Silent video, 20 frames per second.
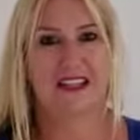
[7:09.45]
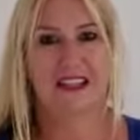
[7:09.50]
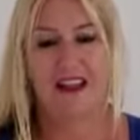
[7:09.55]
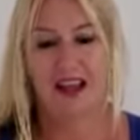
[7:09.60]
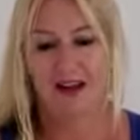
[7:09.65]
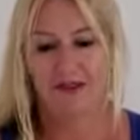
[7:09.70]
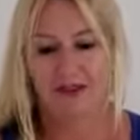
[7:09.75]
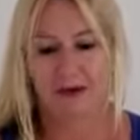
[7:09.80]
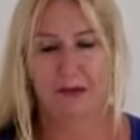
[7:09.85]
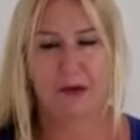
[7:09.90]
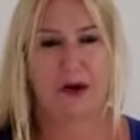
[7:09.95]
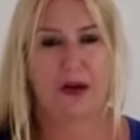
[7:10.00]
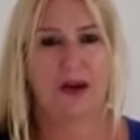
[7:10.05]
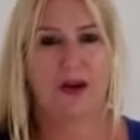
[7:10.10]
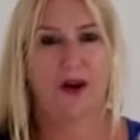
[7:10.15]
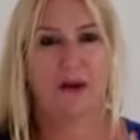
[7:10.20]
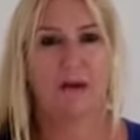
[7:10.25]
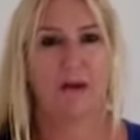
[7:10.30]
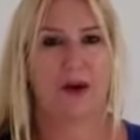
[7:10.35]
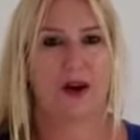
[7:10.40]
having more
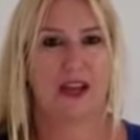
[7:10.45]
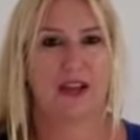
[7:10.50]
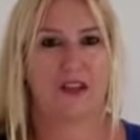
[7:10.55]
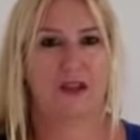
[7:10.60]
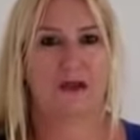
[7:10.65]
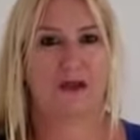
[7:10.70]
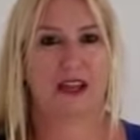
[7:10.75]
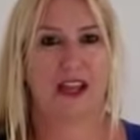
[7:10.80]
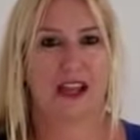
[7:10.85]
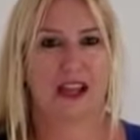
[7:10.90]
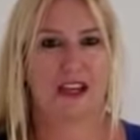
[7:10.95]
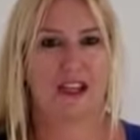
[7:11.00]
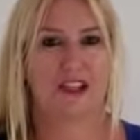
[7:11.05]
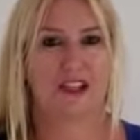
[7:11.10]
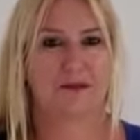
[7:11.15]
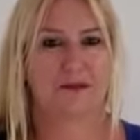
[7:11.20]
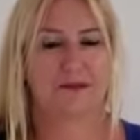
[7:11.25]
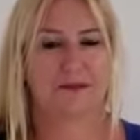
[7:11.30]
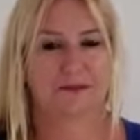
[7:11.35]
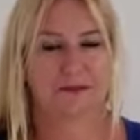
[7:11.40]
income, more education,